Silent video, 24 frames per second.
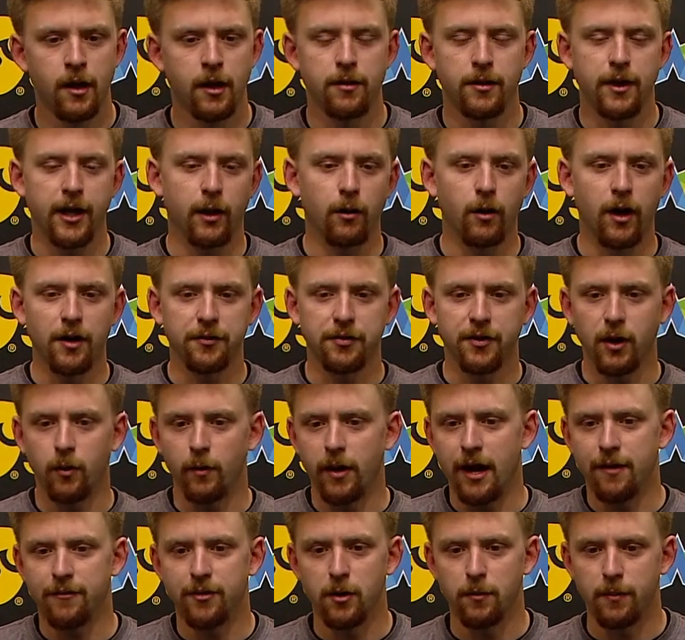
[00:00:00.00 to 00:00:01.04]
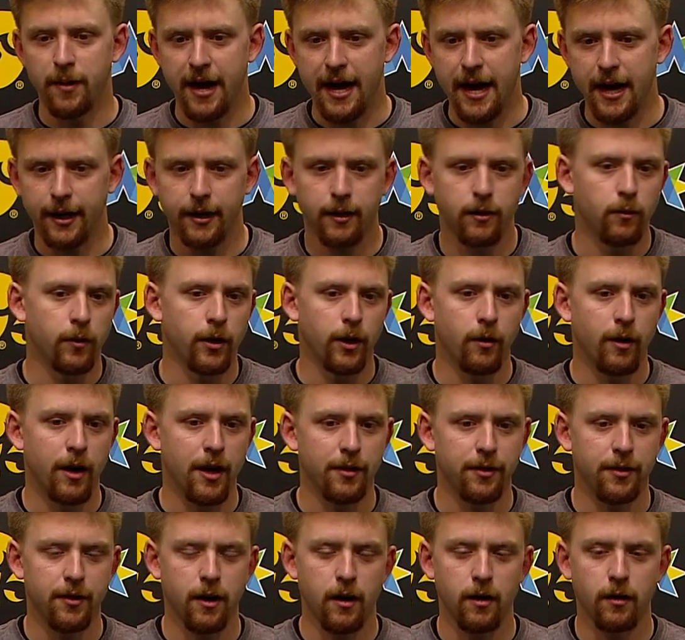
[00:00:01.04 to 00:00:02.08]
they go out there, we have their back. We go out
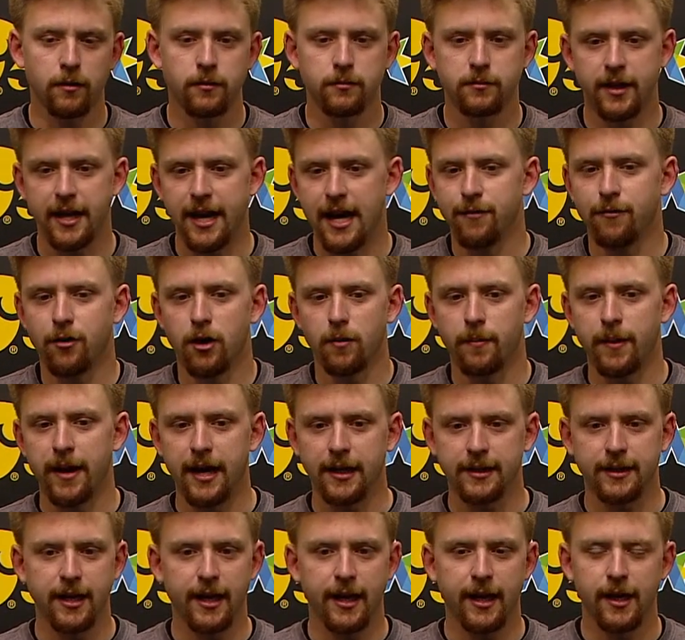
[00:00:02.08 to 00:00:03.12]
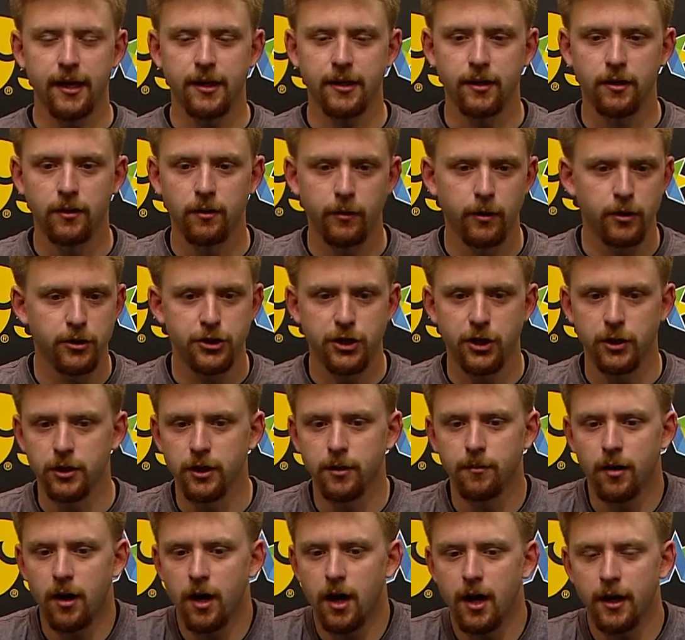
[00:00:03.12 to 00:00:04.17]
there, they have our back, that kind of deal. We were cheering
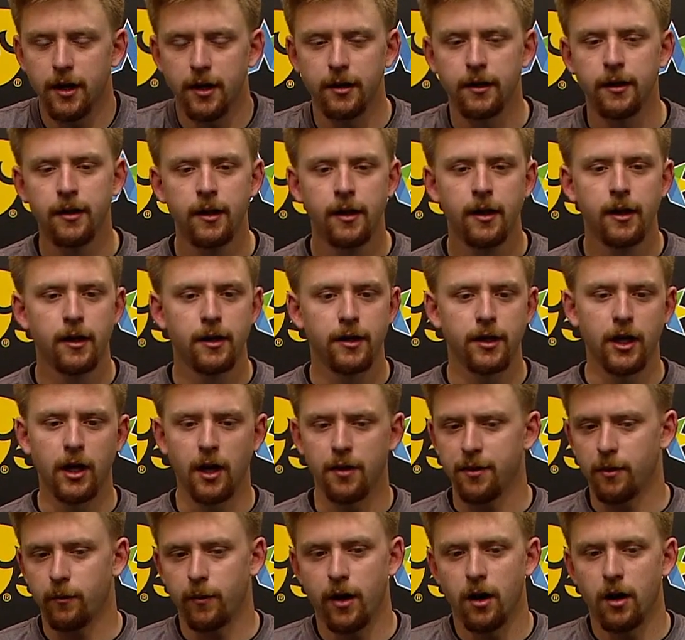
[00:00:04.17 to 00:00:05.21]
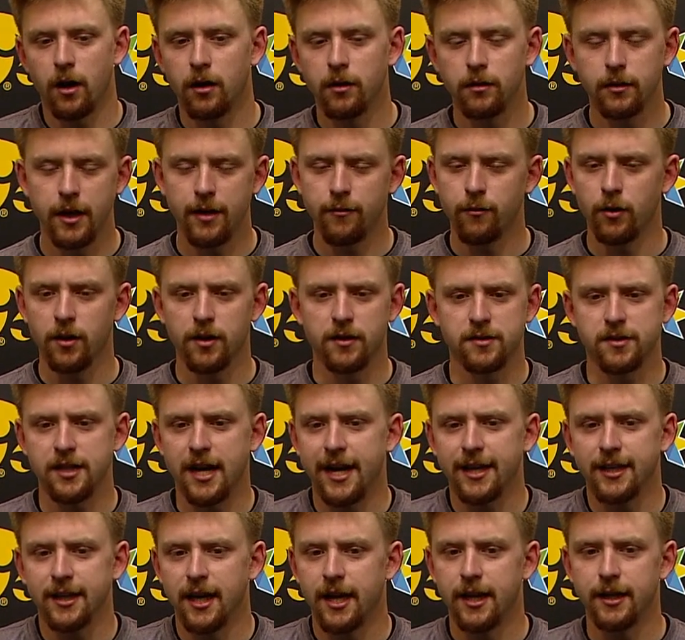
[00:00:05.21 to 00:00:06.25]
them on. And, you know, I think everyone on the
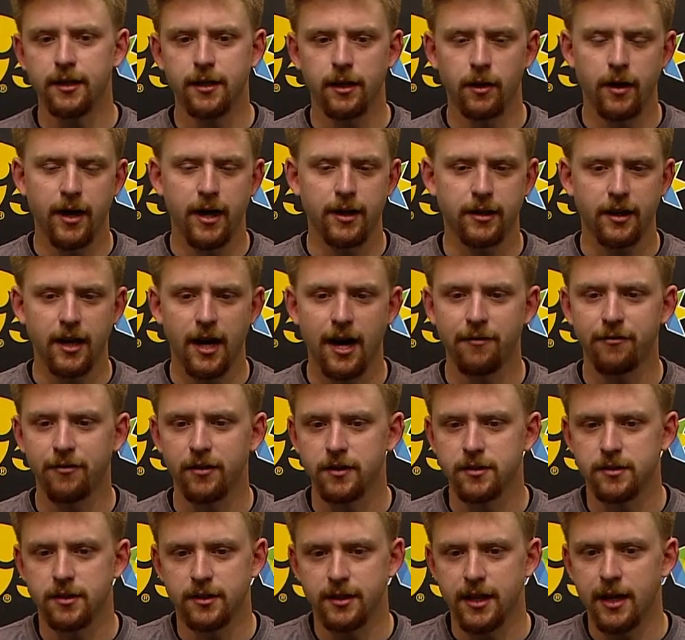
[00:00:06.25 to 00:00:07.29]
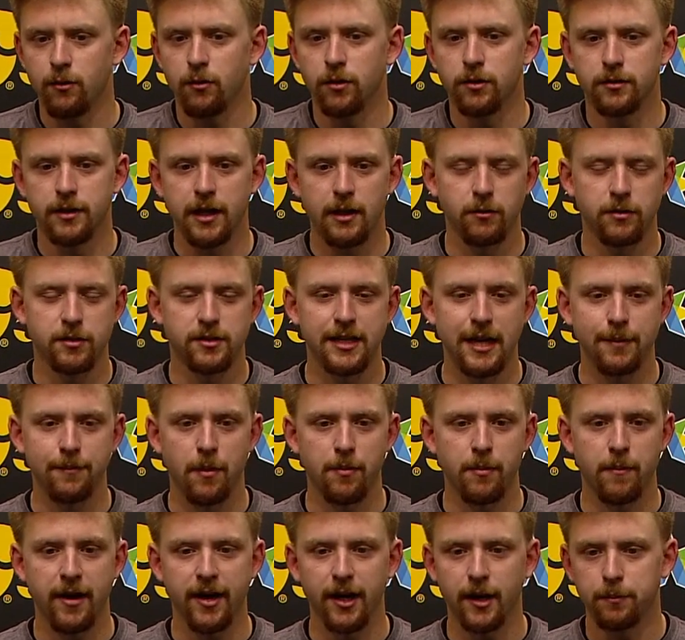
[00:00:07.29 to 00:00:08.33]
sideline, you know, had confidence that they would step up
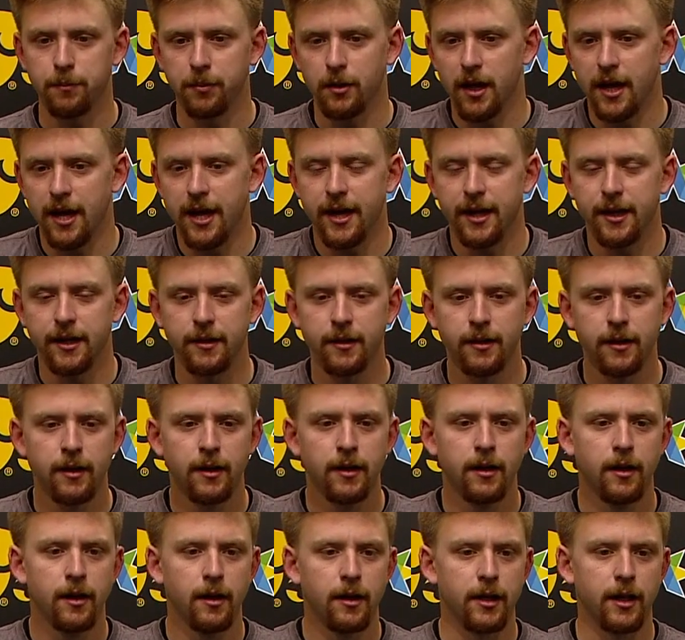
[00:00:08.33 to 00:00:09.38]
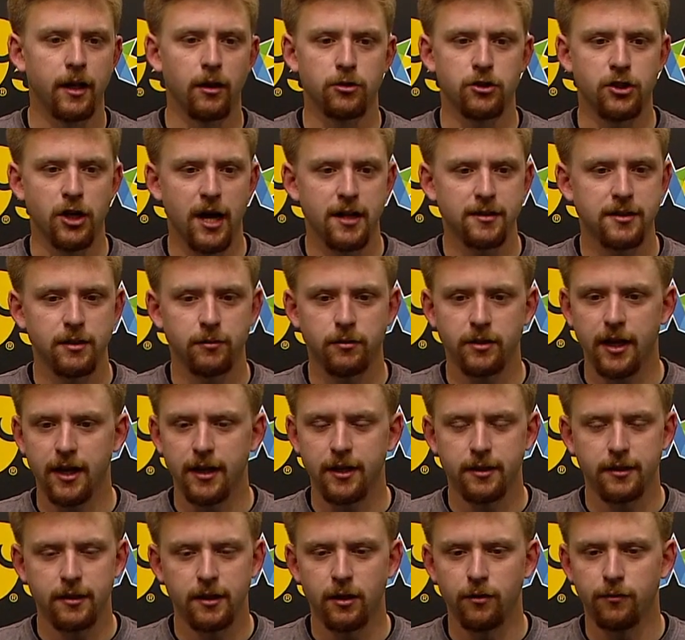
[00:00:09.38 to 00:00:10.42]
and make a play. And, you know, Chauncey with
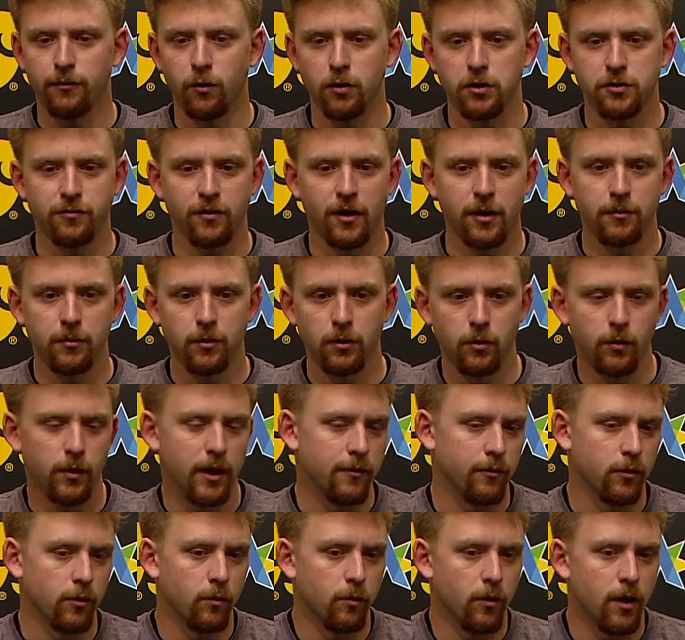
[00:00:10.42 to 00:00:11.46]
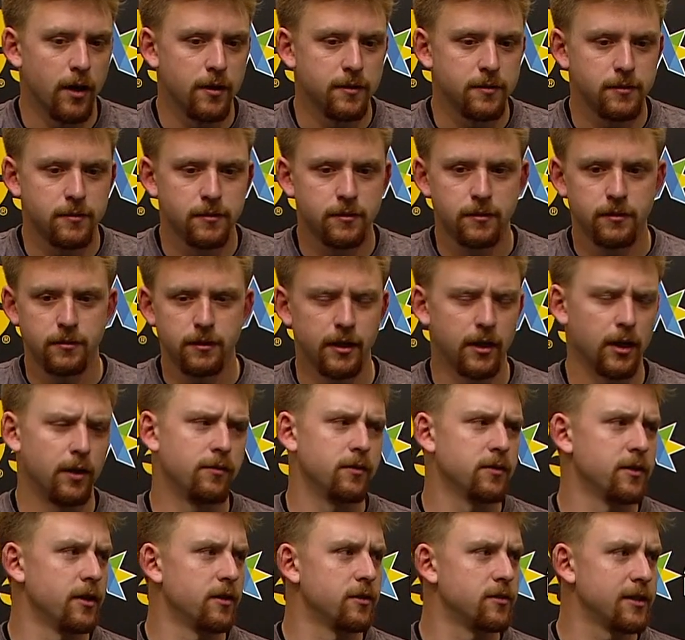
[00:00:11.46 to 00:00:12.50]
that, you know, forced fumble or whatever it was. I don't know if it
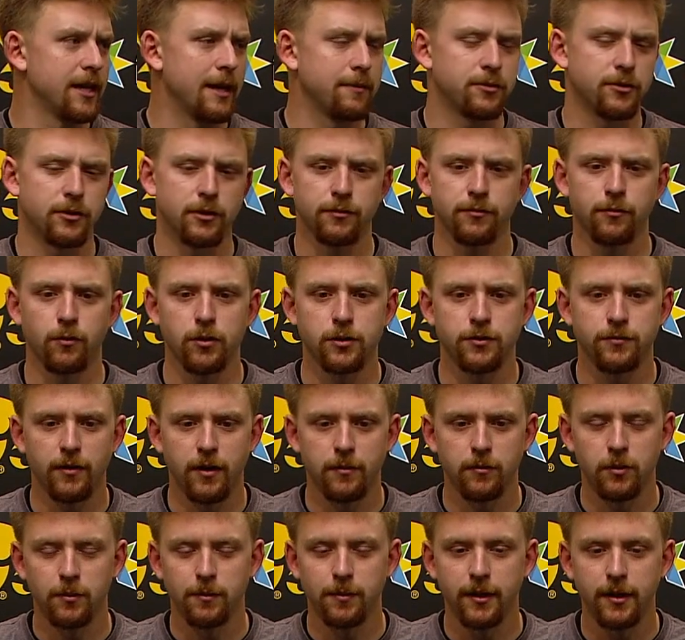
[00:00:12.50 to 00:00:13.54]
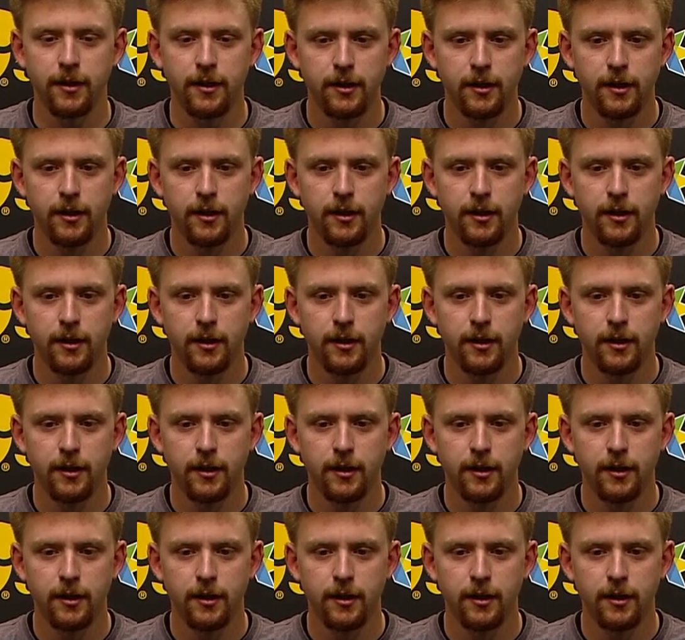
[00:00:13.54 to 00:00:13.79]
was interception or forced fumble, but,